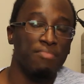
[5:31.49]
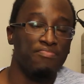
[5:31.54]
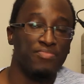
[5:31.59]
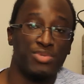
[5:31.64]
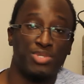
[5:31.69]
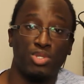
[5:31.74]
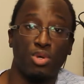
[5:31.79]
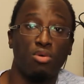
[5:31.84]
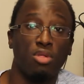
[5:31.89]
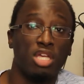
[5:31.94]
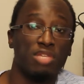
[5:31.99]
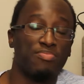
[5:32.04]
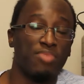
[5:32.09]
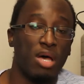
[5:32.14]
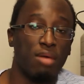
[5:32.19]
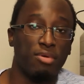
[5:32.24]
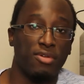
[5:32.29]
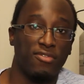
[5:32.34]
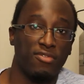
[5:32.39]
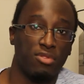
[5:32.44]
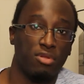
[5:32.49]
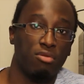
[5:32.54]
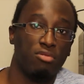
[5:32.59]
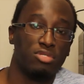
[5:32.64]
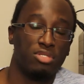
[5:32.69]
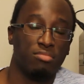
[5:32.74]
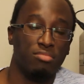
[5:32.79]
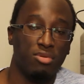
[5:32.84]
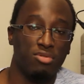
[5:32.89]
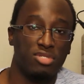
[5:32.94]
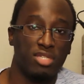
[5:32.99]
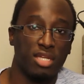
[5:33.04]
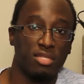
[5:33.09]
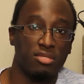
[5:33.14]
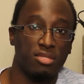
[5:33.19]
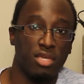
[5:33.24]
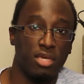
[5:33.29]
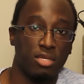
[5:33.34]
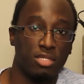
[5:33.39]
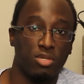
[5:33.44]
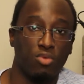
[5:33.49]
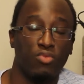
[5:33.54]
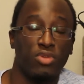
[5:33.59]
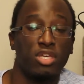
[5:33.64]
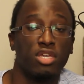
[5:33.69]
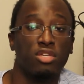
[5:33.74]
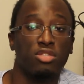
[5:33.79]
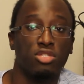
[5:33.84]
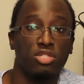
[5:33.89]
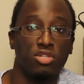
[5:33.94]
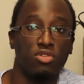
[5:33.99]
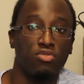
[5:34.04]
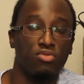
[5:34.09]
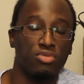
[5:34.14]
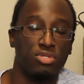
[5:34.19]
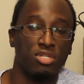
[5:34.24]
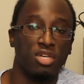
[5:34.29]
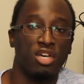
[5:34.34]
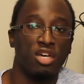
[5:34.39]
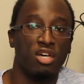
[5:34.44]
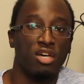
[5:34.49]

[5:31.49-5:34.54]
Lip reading: Solon probably learned some new techniques, and we can use,